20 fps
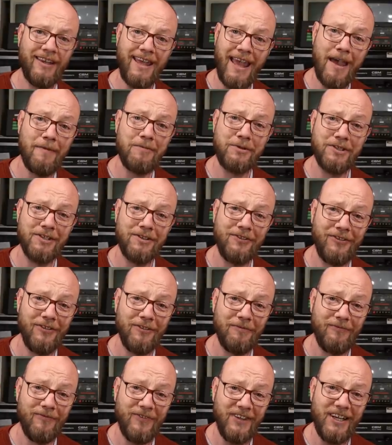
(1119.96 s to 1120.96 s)
capture
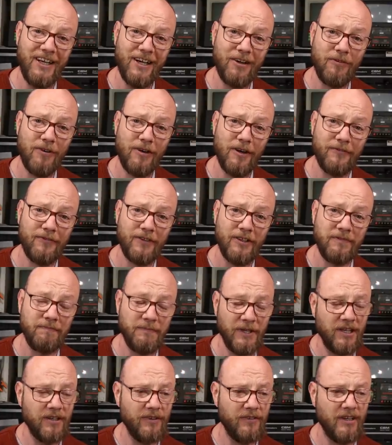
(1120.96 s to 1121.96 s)
some video off it
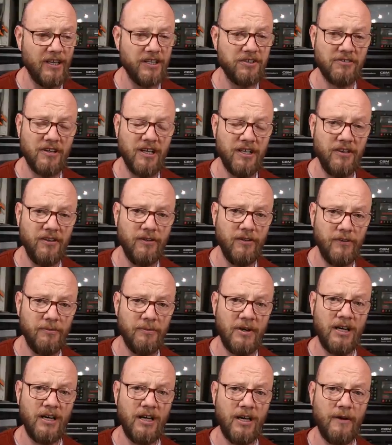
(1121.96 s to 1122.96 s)
because I tried to use
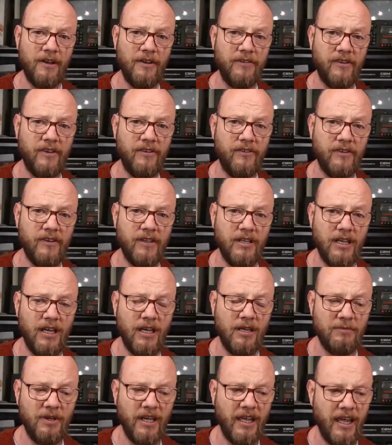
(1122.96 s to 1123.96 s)
my OSSC
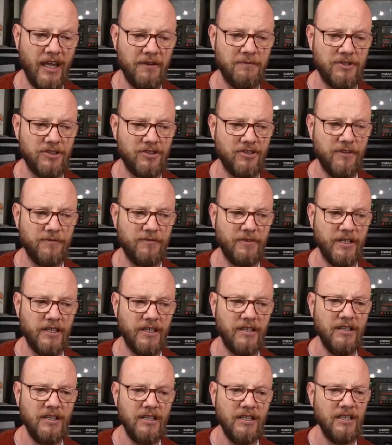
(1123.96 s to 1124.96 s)
and my capture
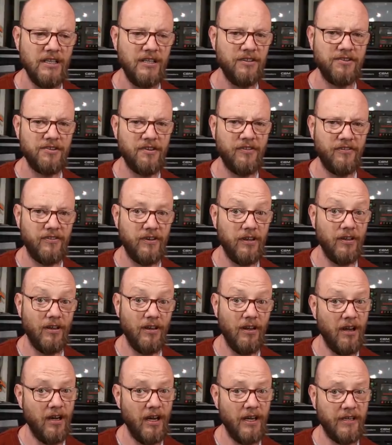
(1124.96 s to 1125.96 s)
software just
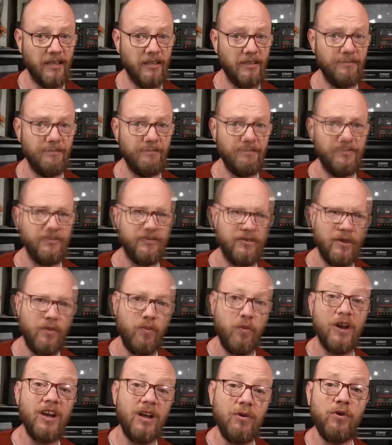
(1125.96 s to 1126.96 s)
didn't like it. So
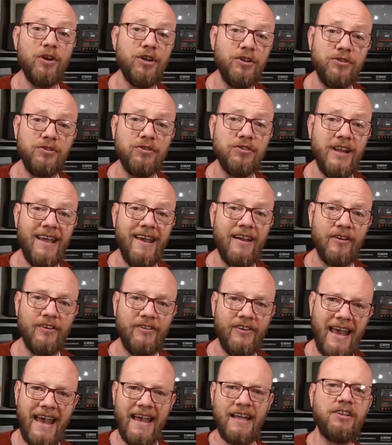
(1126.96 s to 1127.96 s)
what I want to do now
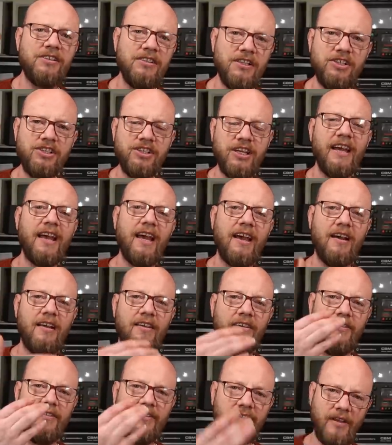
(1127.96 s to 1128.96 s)
is actually check
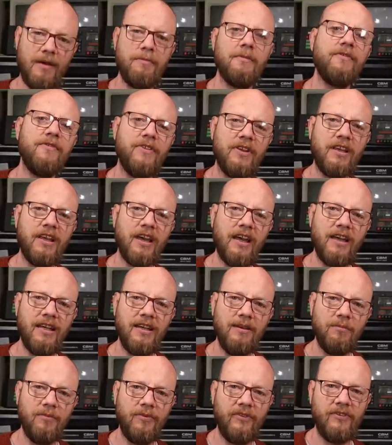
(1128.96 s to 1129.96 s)
out some of the
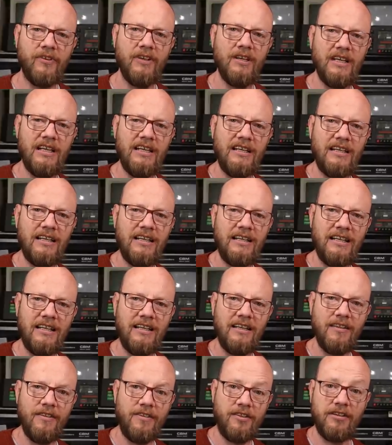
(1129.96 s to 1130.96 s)
games
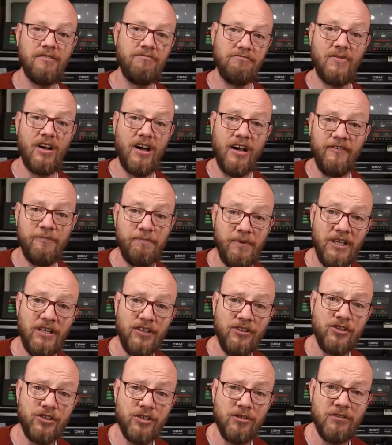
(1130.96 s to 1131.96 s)
that I've been
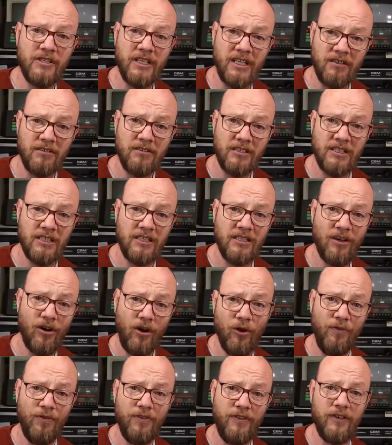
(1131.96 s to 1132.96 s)
enjoying
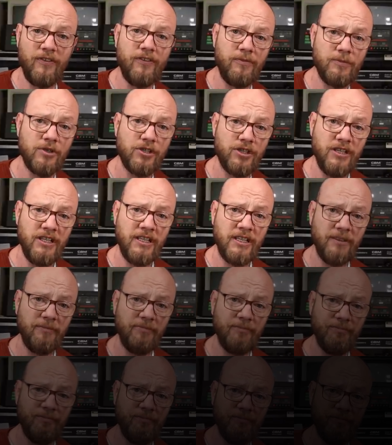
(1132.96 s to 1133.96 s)
on this machine.